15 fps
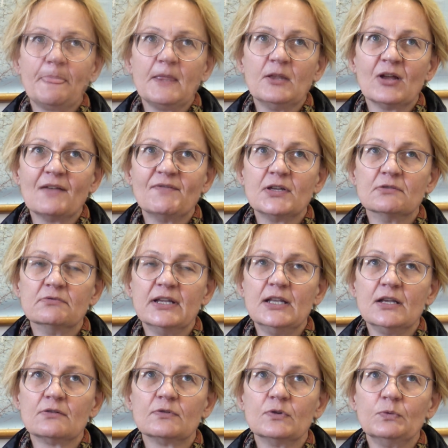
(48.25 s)
You know, having a
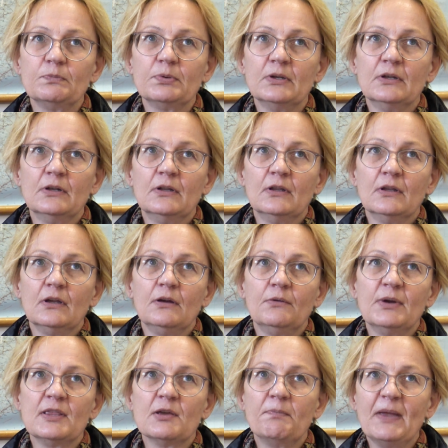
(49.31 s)
reading group
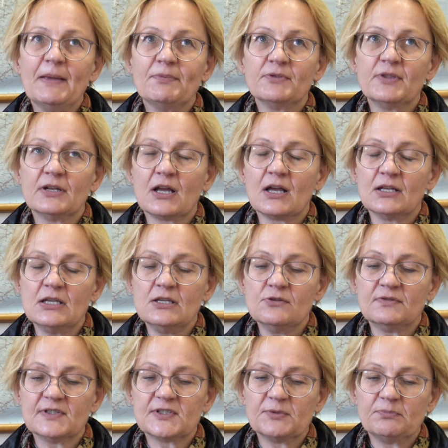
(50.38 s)
where there are people that aren't in
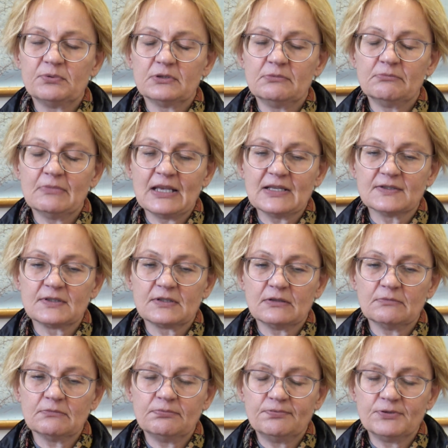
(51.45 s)
your discipline
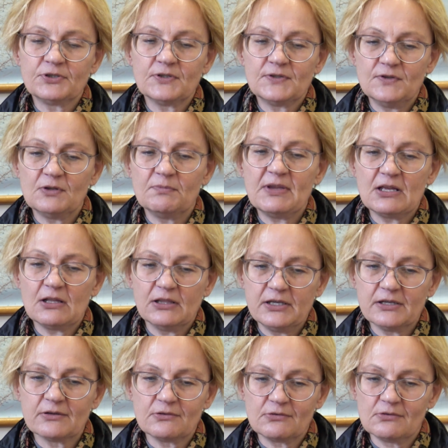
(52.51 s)
pushes you to be
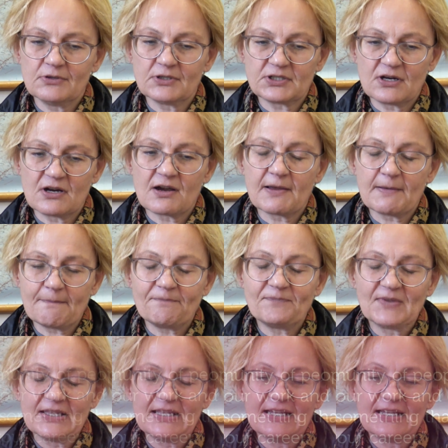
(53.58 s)
clearer all the time.